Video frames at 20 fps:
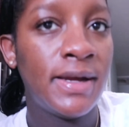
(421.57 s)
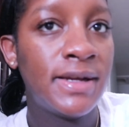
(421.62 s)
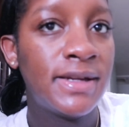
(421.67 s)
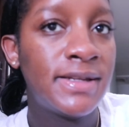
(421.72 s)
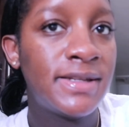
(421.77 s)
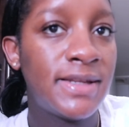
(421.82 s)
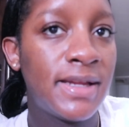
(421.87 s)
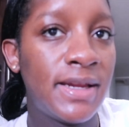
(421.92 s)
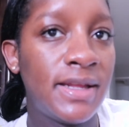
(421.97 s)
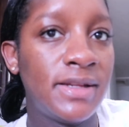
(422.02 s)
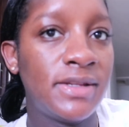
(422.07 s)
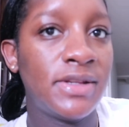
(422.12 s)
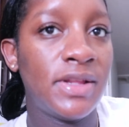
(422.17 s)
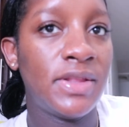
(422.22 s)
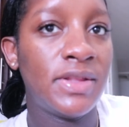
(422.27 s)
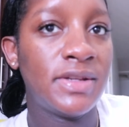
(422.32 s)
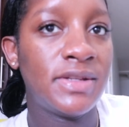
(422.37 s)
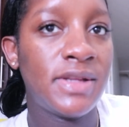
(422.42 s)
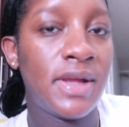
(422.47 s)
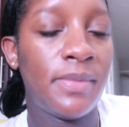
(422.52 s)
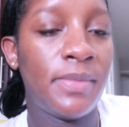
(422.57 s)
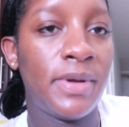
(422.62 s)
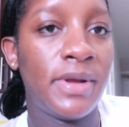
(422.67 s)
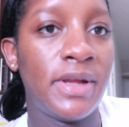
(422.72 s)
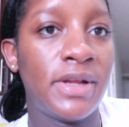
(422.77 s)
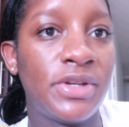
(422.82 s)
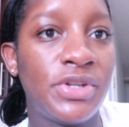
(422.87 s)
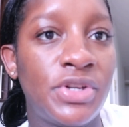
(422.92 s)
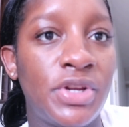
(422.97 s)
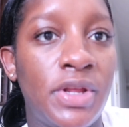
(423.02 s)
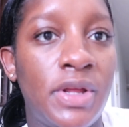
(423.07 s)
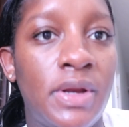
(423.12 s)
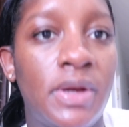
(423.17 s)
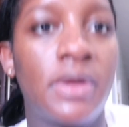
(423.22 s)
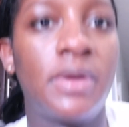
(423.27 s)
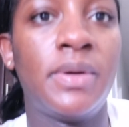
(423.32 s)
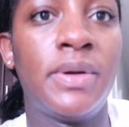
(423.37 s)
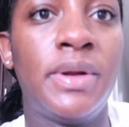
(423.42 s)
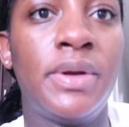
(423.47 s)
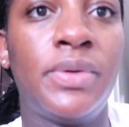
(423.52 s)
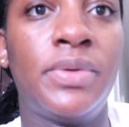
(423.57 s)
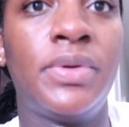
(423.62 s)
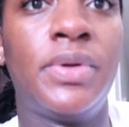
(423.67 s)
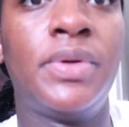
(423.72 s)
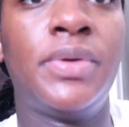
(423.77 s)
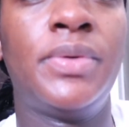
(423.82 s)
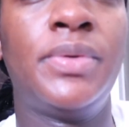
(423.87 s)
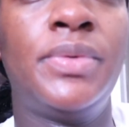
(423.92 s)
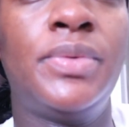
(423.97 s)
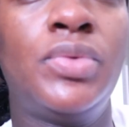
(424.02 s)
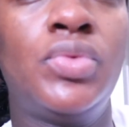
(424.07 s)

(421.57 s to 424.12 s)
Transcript: settings on this camera yesterday and now I don't know.